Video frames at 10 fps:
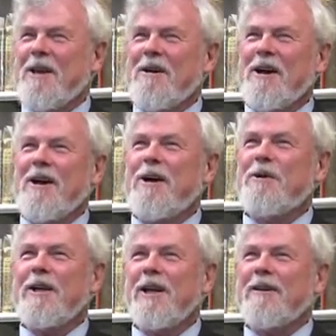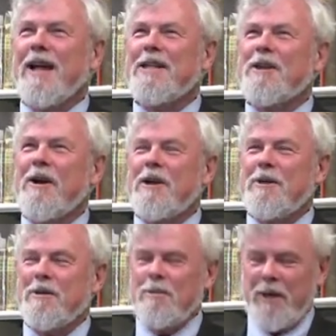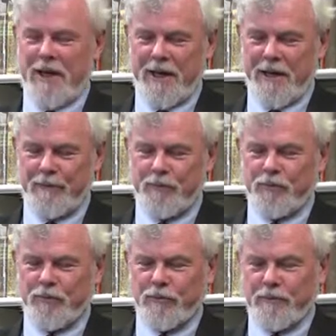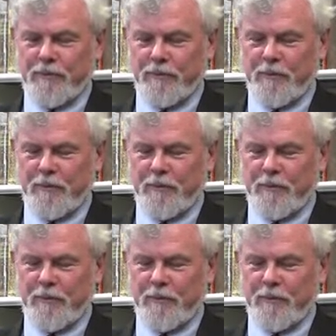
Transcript: Oh dear, that's hard to. Pick. I knew we would catch you.